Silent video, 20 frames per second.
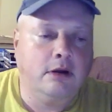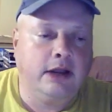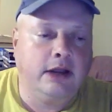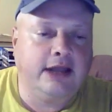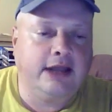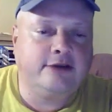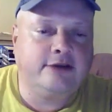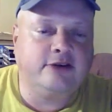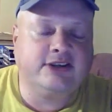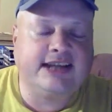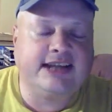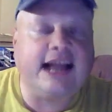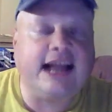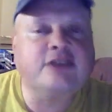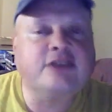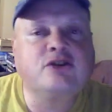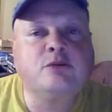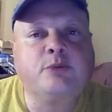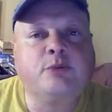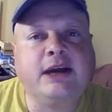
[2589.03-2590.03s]
It could
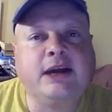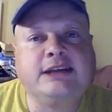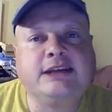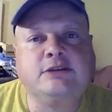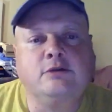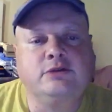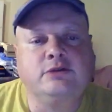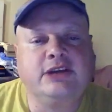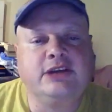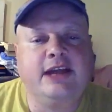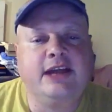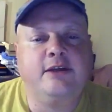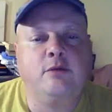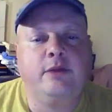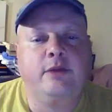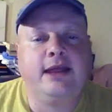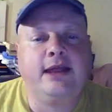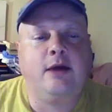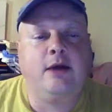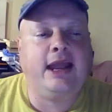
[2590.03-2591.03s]
cancel Brexit altogether
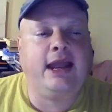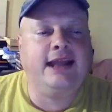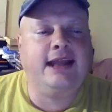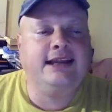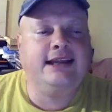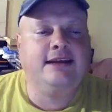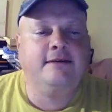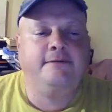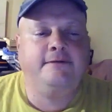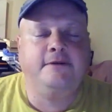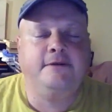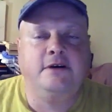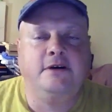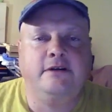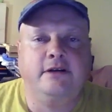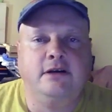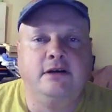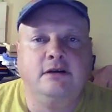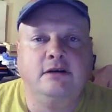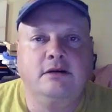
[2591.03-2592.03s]
without any
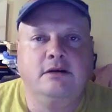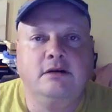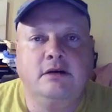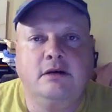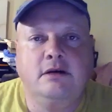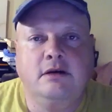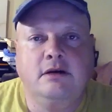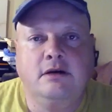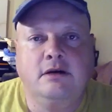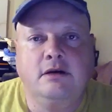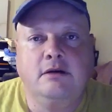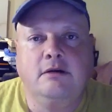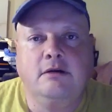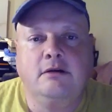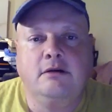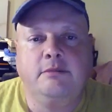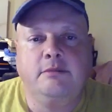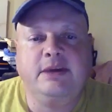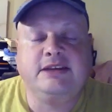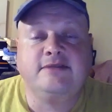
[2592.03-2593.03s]
further
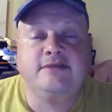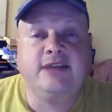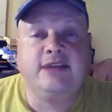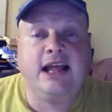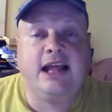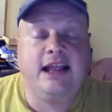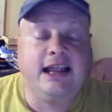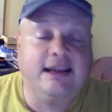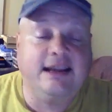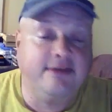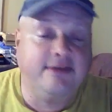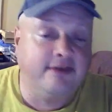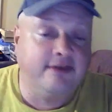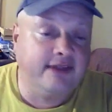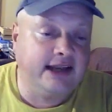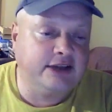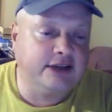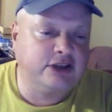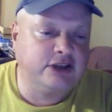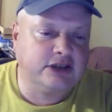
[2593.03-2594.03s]

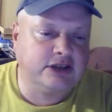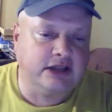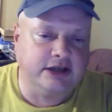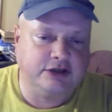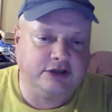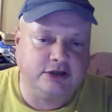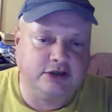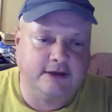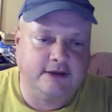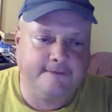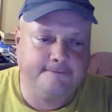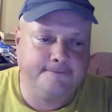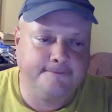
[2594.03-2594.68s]
legislation.